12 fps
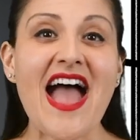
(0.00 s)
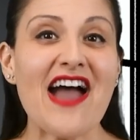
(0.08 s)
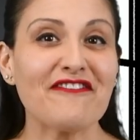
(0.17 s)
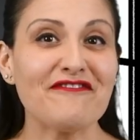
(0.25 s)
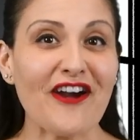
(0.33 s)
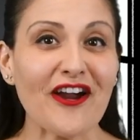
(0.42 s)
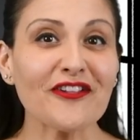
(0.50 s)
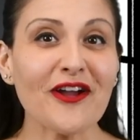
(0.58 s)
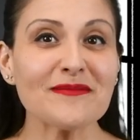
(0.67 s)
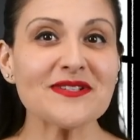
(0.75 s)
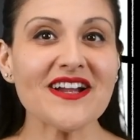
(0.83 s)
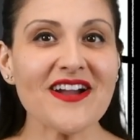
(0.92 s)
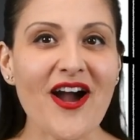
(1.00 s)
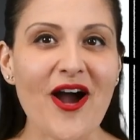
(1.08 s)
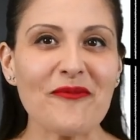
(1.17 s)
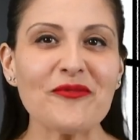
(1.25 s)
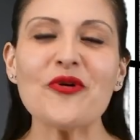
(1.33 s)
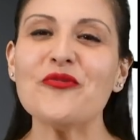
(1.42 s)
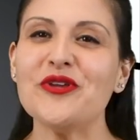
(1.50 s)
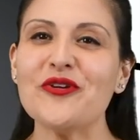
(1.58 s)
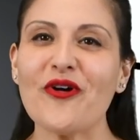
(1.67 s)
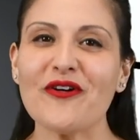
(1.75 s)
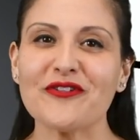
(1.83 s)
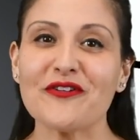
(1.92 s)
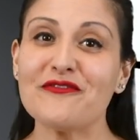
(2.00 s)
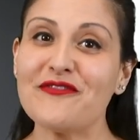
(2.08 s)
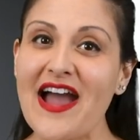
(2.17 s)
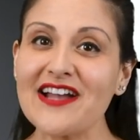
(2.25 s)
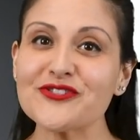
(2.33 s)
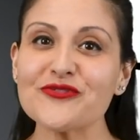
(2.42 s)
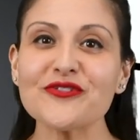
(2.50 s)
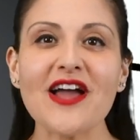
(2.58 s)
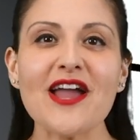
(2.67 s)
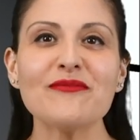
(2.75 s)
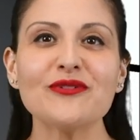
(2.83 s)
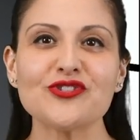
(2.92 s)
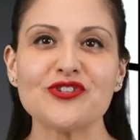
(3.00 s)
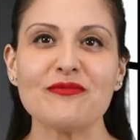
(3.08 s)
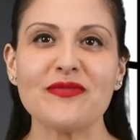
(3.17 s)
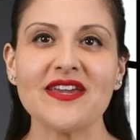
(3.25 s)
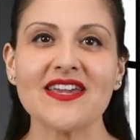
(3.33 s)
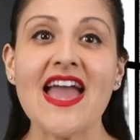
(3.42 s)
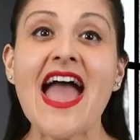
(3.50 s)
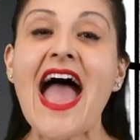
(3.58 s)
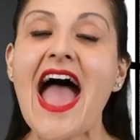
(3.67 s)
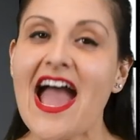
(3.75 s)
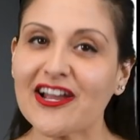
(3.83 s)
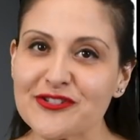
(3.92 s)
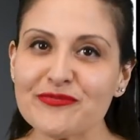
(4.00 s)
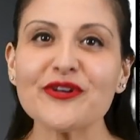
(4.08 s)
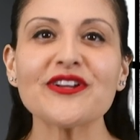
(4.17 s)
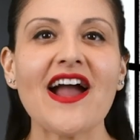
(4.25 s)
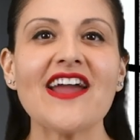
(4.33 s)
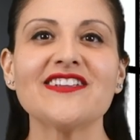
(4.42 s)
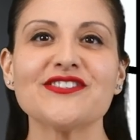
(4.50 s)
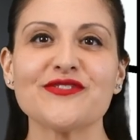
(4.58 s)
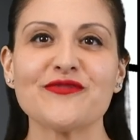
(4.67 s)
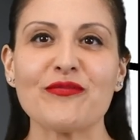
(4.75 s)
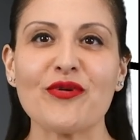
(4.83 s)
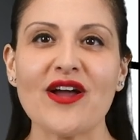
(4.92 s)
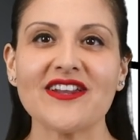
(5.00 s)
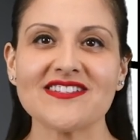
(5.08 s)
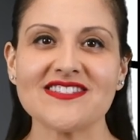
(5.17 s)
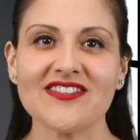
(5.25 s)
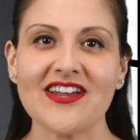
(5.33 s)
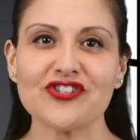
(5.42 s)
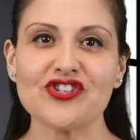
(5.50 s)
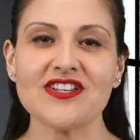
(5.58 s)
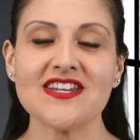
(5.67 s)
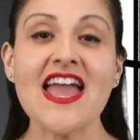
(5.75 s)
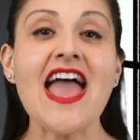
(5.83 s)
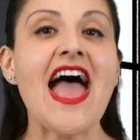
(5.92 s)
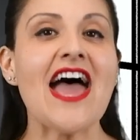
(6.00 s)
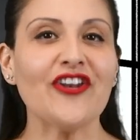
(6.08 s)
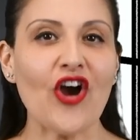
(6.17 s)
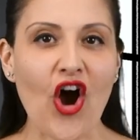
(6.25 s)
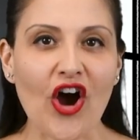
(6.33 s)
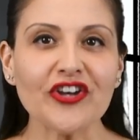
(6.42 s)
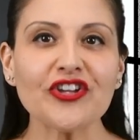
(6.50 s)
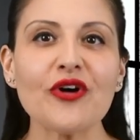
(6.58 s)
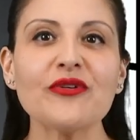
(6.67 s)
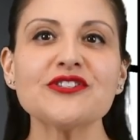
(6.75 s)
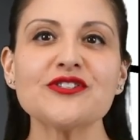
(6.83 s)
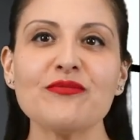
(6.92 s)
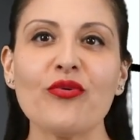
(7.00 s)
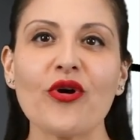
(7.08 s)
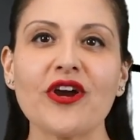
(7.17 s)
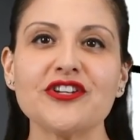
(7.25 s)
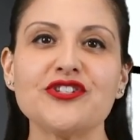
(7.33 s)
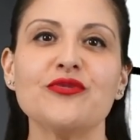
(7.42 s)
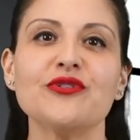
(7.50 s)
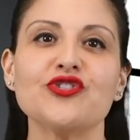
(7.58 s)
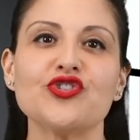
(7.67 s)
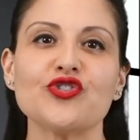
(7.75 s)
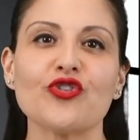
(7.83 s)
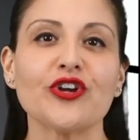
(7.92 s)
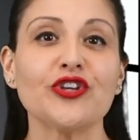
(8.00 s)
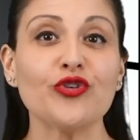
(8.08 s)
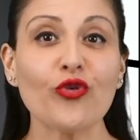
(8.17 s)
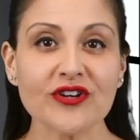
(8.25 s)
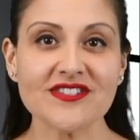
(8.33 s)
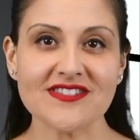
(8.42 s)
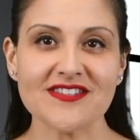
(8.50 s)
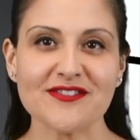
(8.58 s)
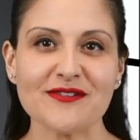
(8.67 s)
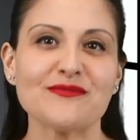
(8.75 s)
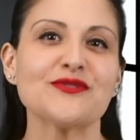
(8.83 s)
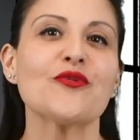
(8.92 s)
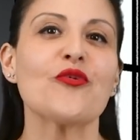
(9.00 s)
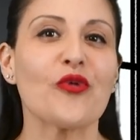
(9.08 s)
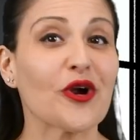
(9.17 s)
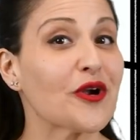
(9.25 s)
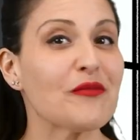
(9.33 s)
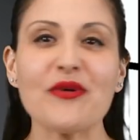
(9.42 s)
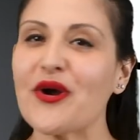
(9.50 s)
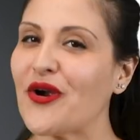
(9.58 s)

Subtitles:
At firealarm.com, we offer fast, reliable shipping, expert guidance for product selection, and ongoing support to ensure your systems work